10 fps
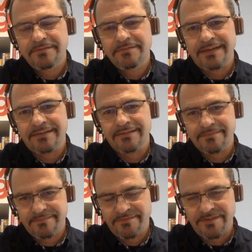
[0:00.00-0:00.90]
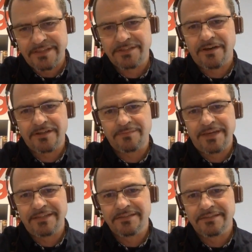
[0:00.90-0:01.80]
and fixed cost
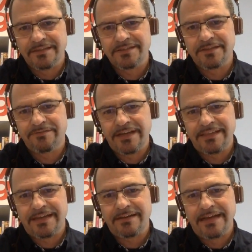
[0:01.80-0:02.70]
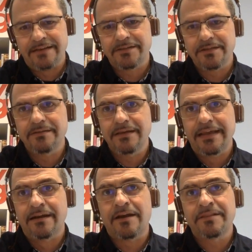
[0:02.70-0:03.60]
bases and stuff like that? And
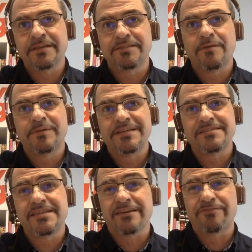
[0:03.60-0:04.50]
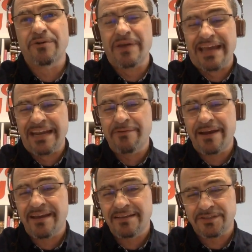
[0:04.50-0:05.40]
in a lot of these companies, the CFO
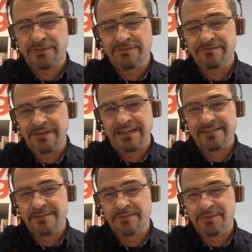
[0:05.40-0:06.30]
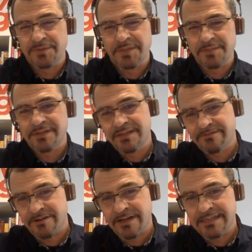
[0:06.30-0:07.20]
anyway sort of ends up with responsibility
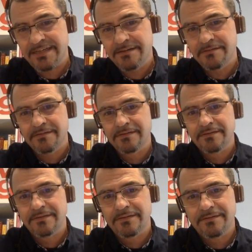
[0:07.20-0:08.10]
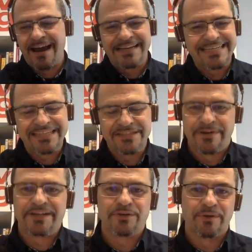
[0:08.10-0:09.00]
for IT. IT
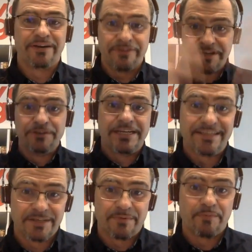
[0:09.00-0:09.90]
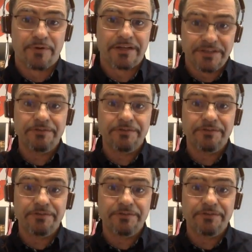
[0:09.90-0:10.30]
director or whatever usually ends up reporting to